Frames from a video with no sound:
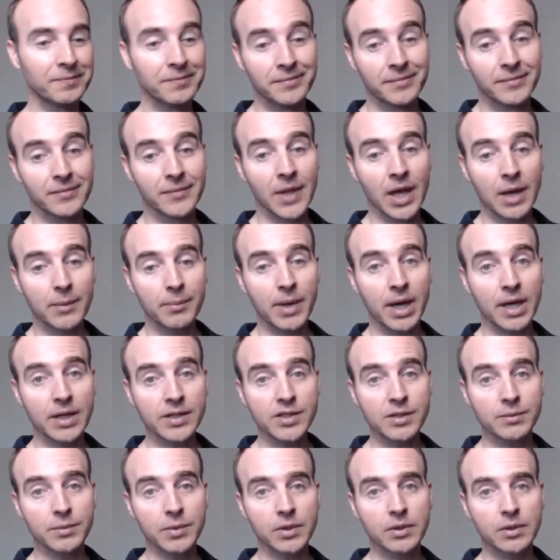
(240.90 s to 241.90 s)
Not
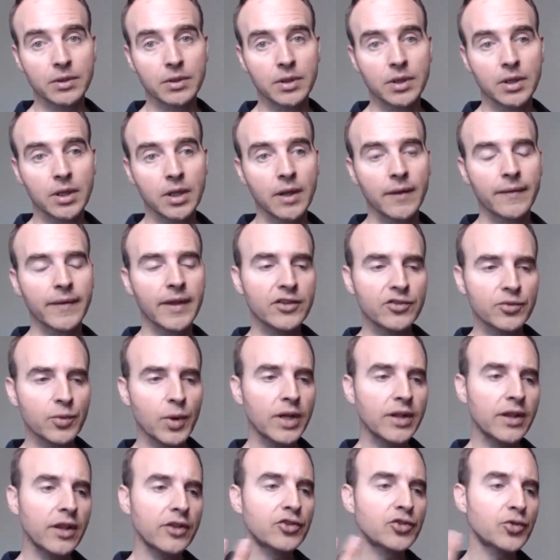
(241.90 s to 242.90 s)
possible. That's why
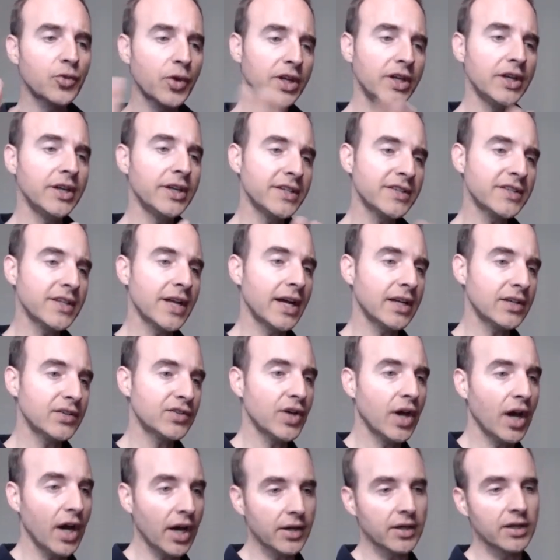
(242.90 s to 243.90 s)
the Trinity is not
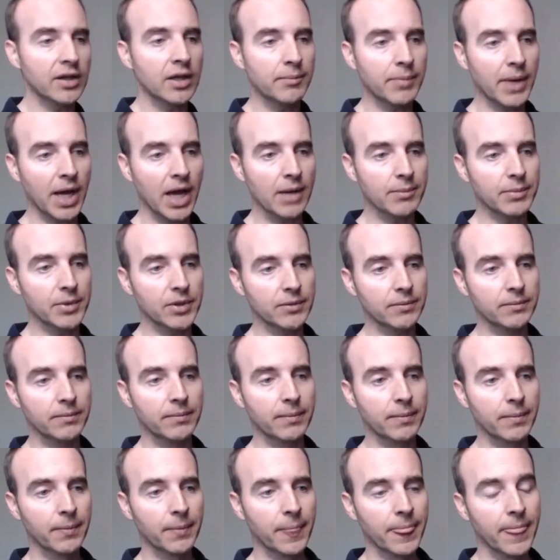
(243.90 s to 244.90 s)
taught in the Bible.
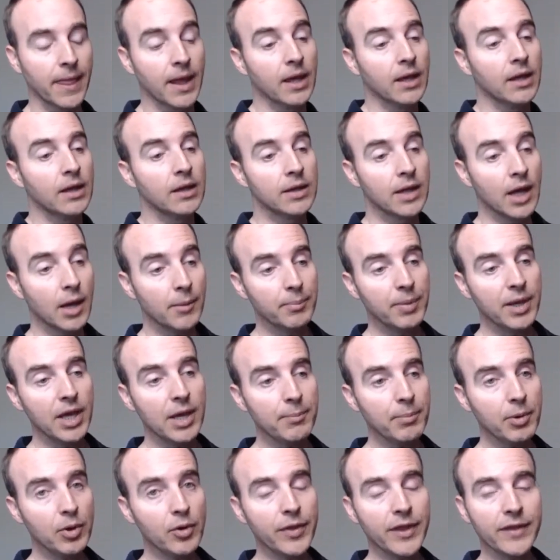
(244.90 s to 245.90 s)
Now,
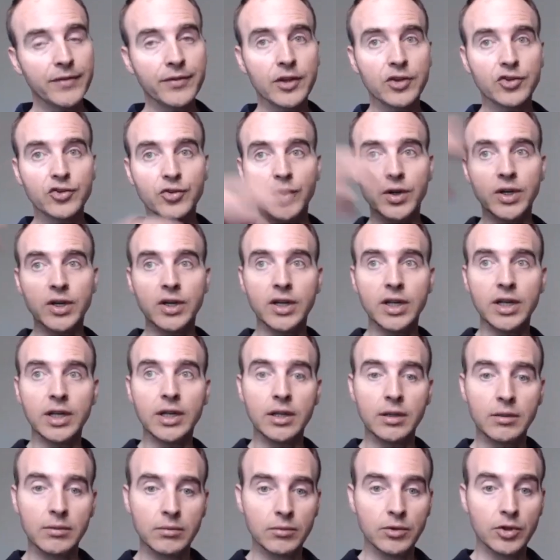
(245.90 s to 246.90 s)
people that the
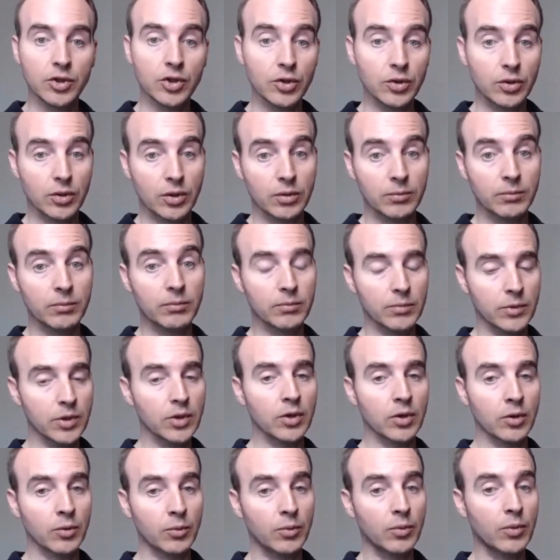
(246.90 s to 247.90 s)
Trinity,
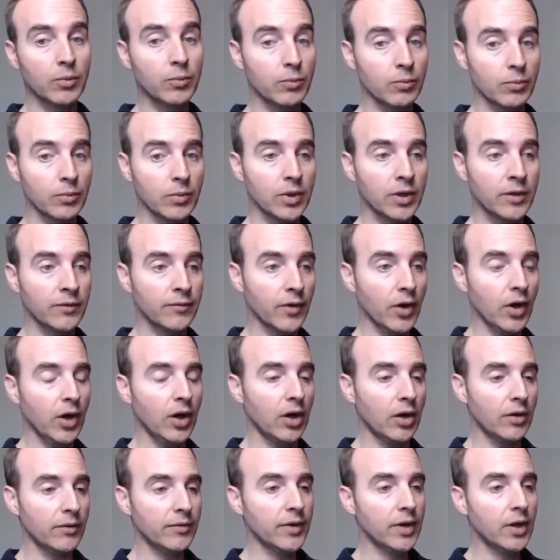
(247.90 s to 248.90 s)

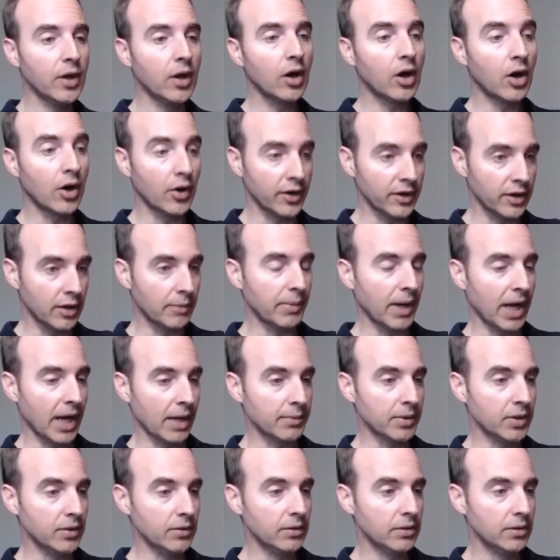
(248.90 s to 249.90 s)
involve are in the
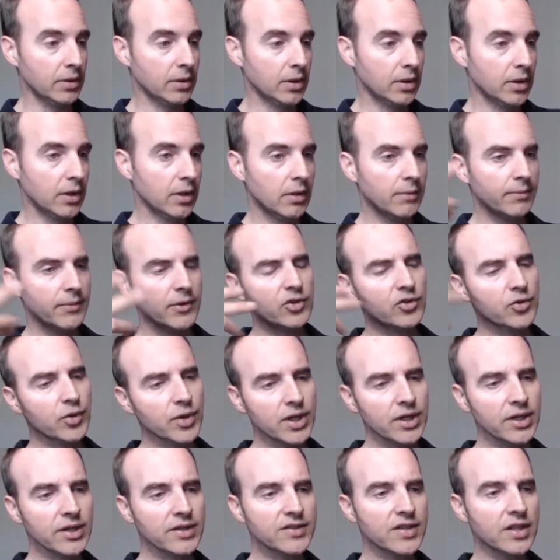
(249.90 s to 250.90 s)
Bible. The
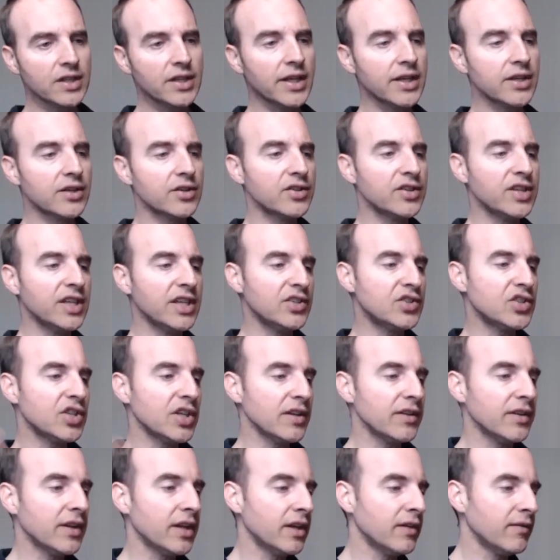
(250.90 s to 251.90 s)
Trinity is a later
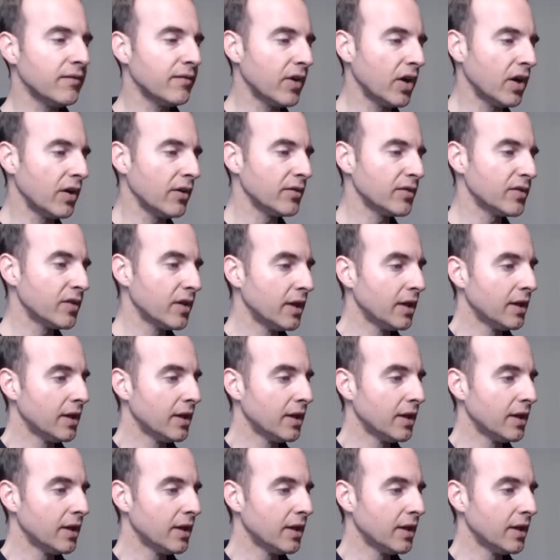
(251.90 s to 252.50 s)
teaching that involves